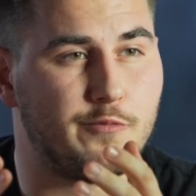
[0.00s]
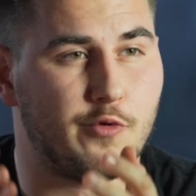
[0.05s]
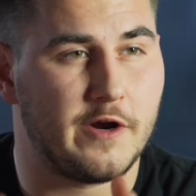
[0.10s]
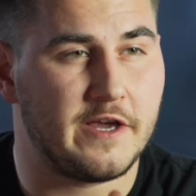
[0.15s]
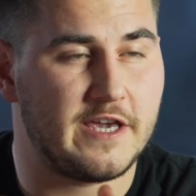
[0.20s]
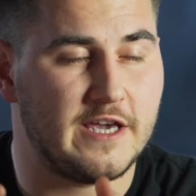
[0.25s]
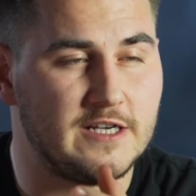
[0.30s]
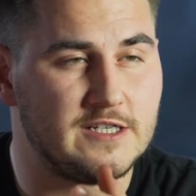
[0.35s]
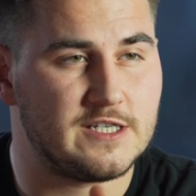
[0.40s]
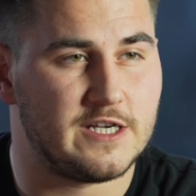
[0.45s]

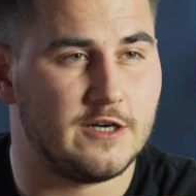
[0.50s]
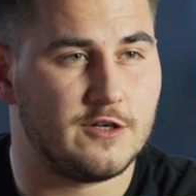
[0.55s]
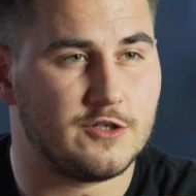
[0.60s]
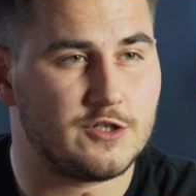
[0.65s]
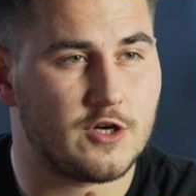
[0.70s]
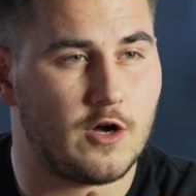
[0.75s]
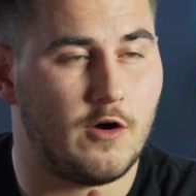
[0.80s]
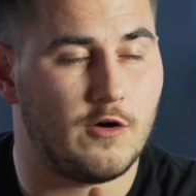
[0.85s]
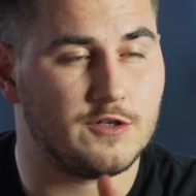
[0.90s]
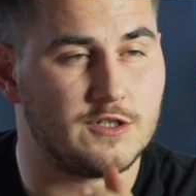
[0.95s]
breaking
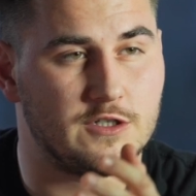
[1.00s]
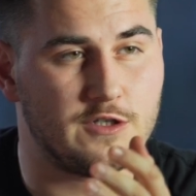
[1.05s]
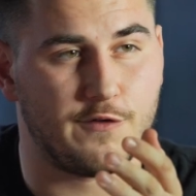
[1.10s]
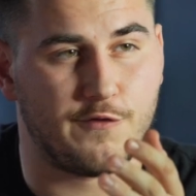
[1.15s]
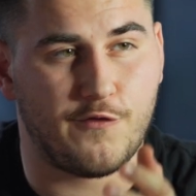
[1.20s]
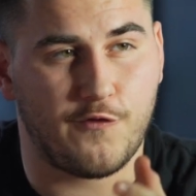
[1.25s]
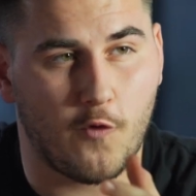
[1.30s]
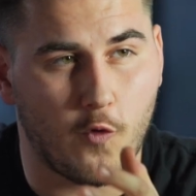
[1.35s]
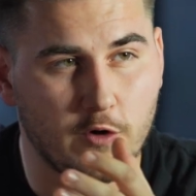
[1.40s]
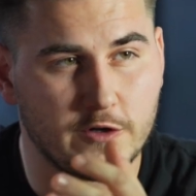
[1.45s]
sales calls into
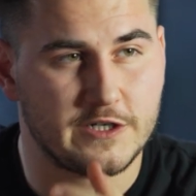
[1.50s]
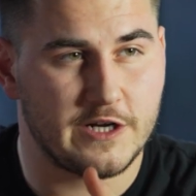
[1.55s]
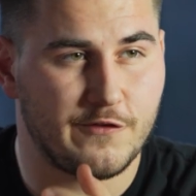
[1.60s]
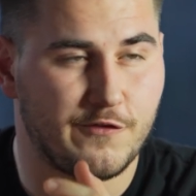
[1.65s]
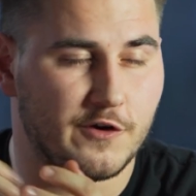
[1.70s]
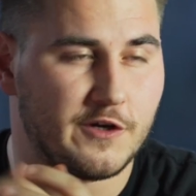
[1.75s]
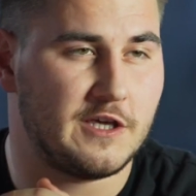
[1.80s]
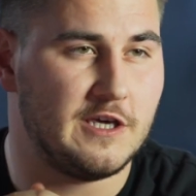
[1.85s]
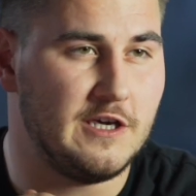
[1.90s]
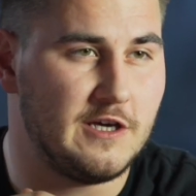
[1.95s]
4
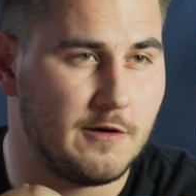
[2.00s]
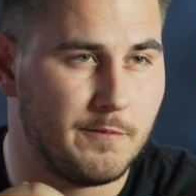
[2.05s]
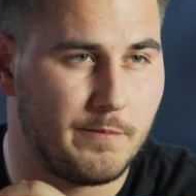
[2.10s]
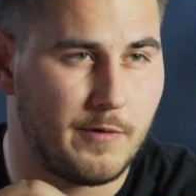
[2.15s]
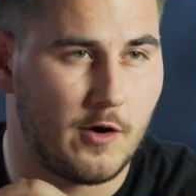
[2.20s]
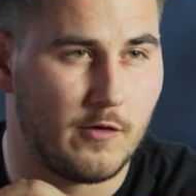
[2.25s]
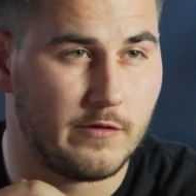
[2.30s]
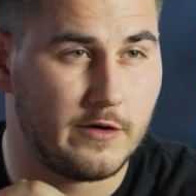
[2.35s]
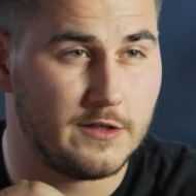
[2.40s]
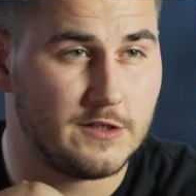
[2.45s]
different key
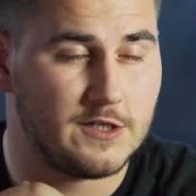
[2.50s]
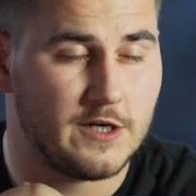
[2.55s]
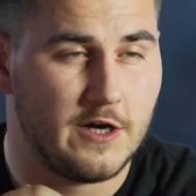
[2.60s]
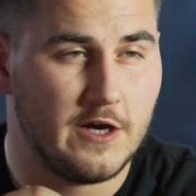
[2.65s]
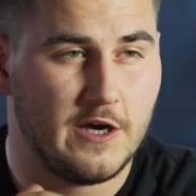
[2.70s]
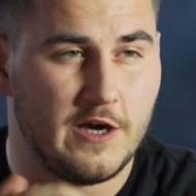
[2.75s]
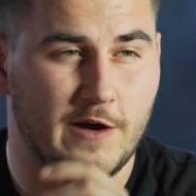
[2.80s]
components